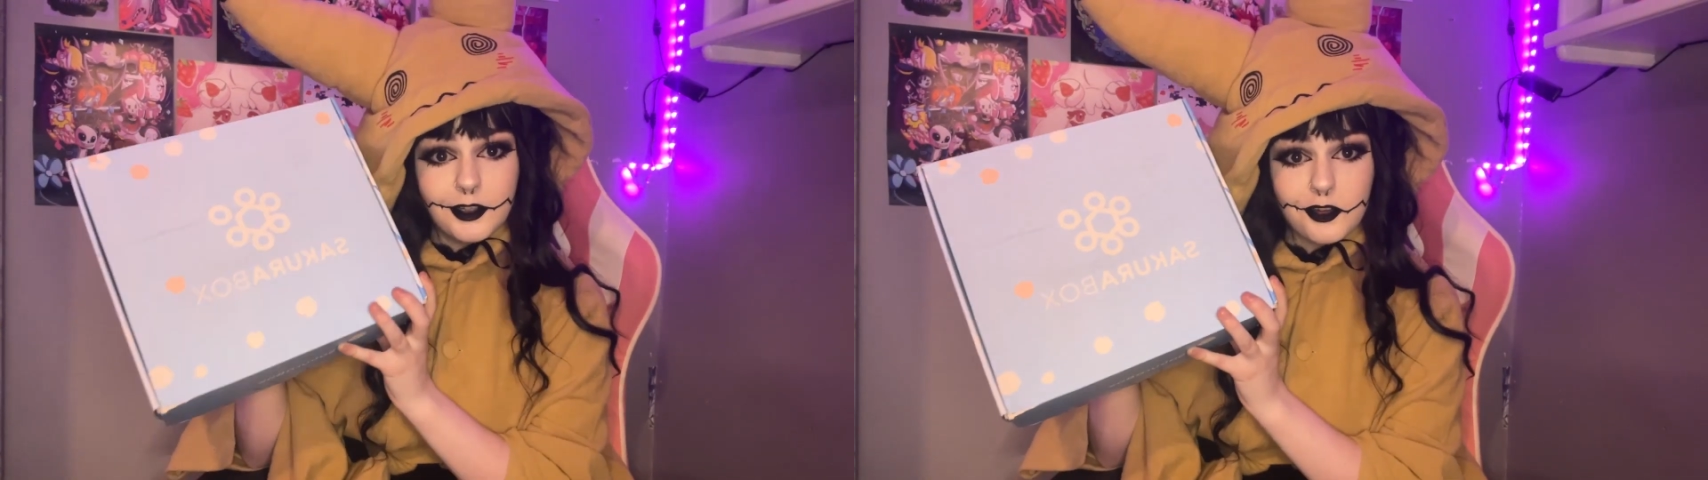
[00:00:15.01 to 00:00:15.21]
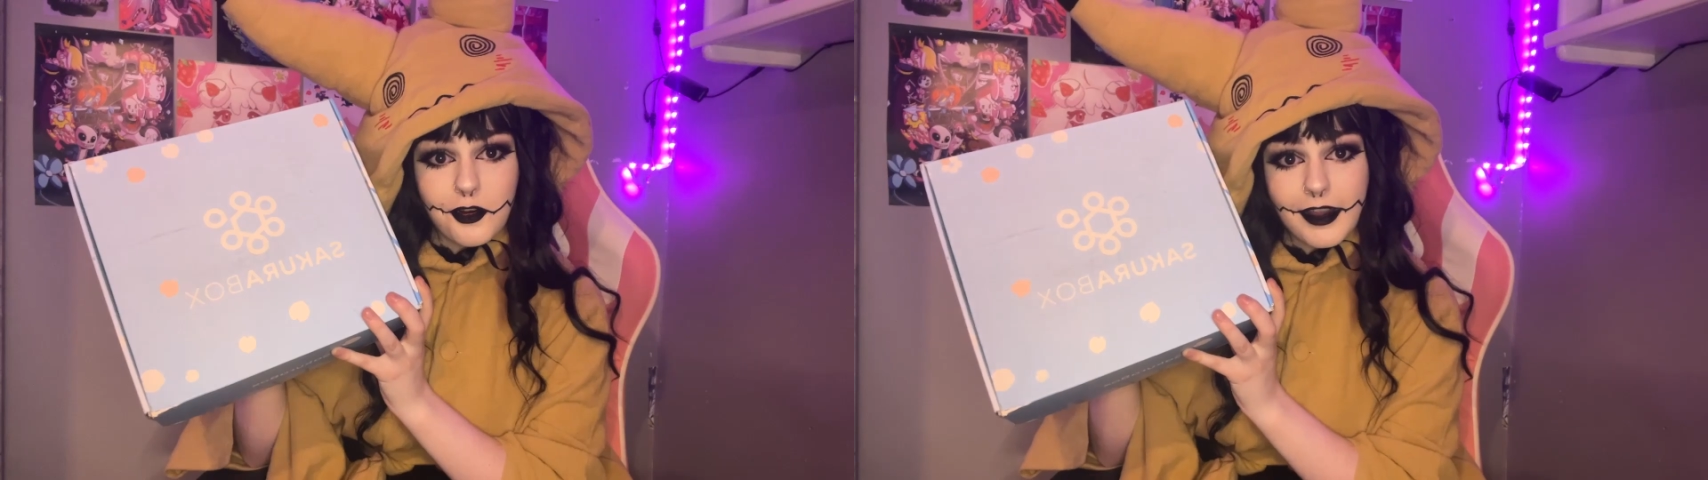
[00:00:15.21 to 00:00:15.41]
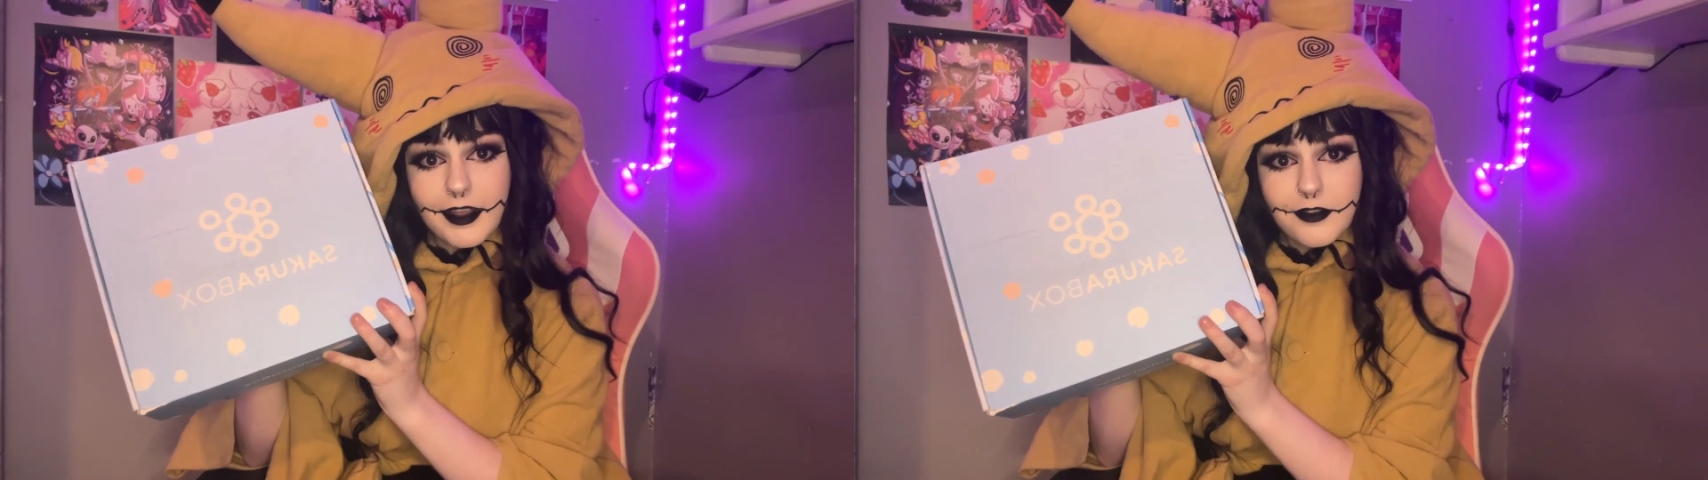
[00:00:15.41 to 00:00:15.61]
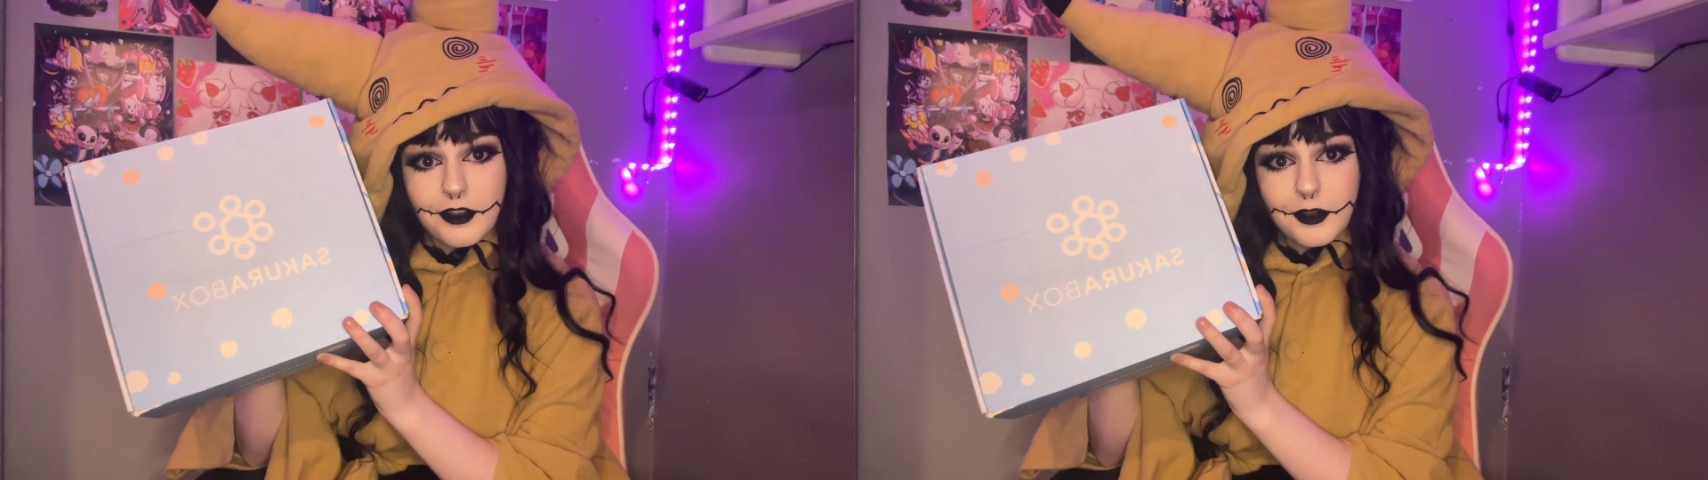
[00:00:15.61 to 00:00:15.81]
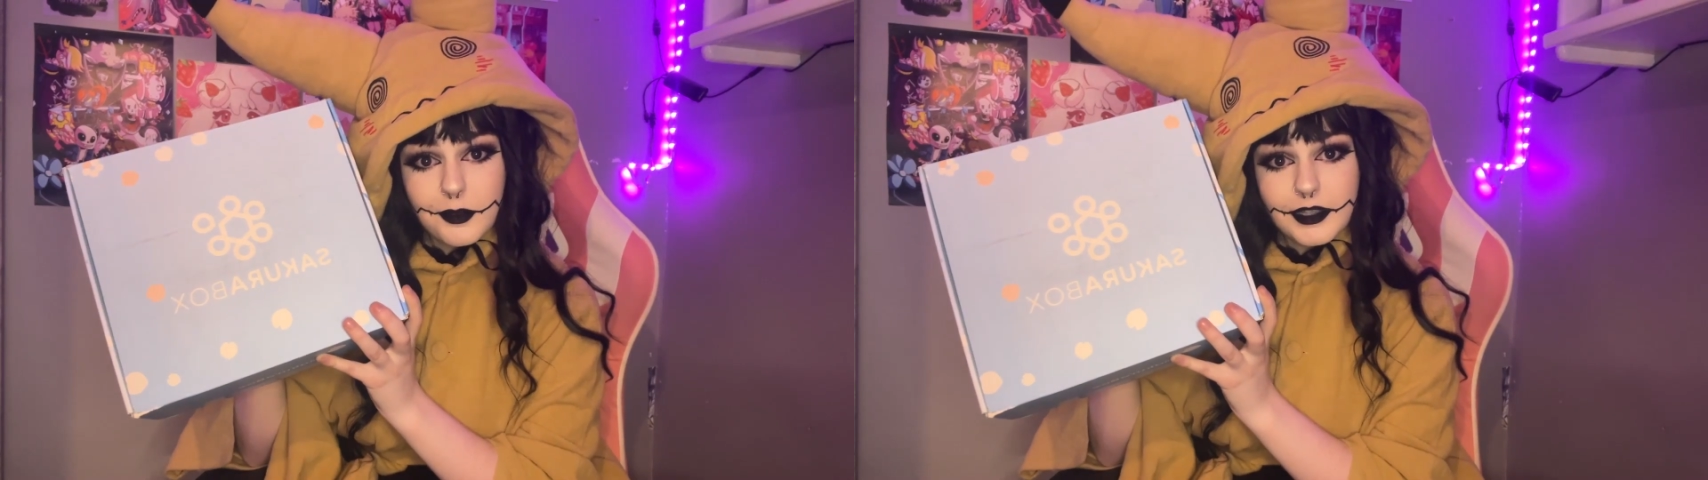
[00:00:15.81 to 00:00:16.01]
try a
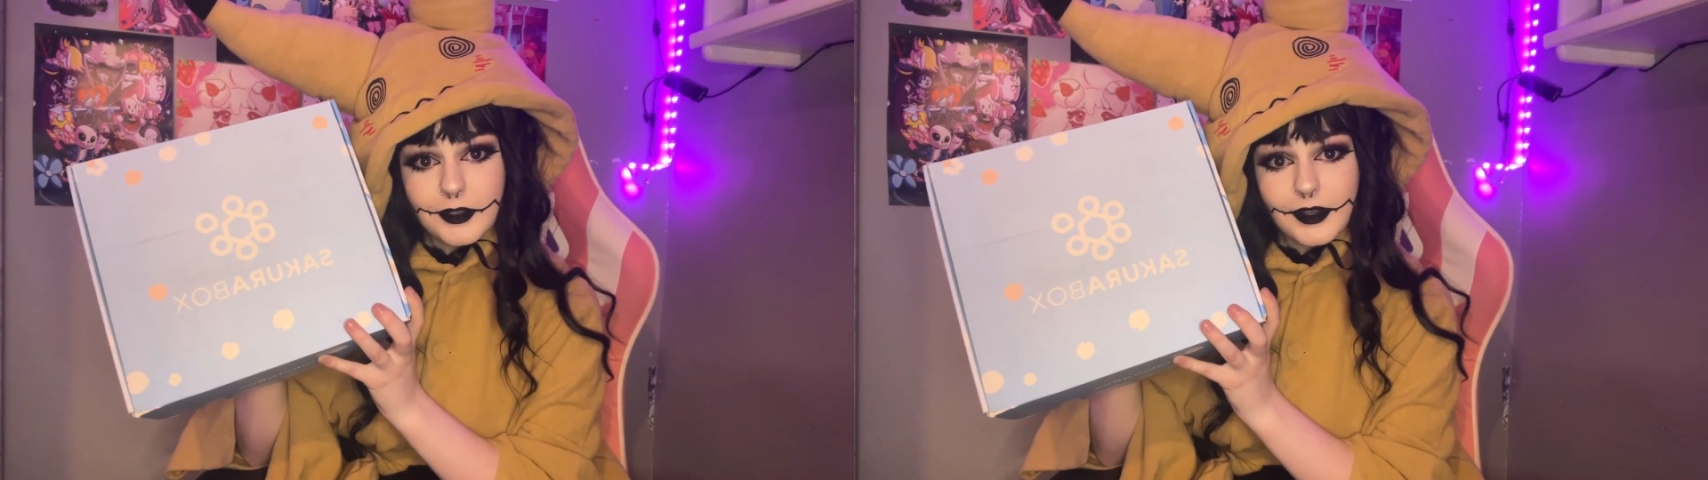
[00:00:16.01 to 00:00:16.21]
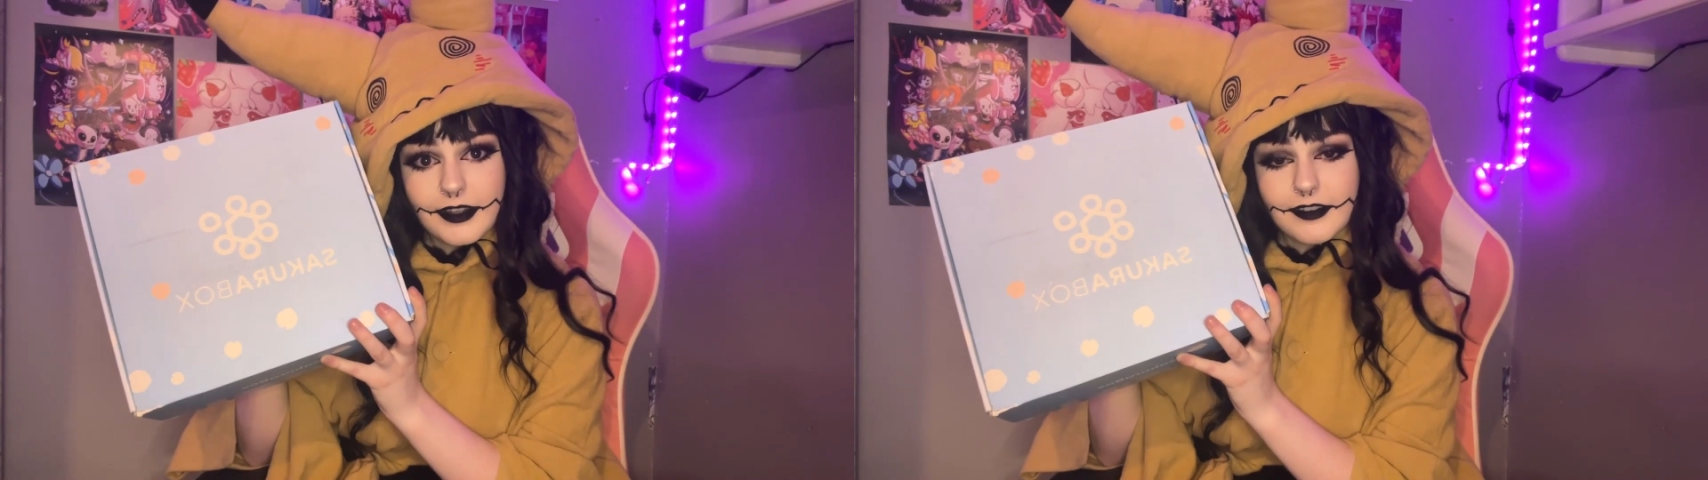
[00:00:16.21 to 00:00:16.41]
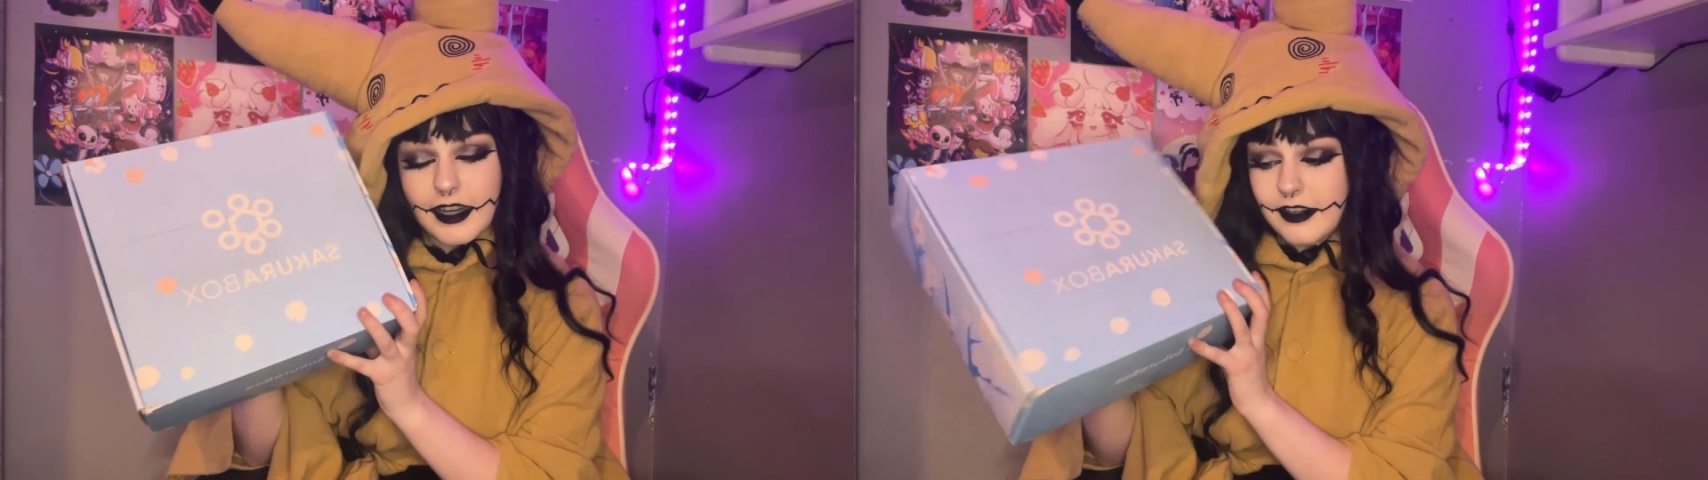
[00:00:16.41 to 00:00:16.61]
few with you guys today,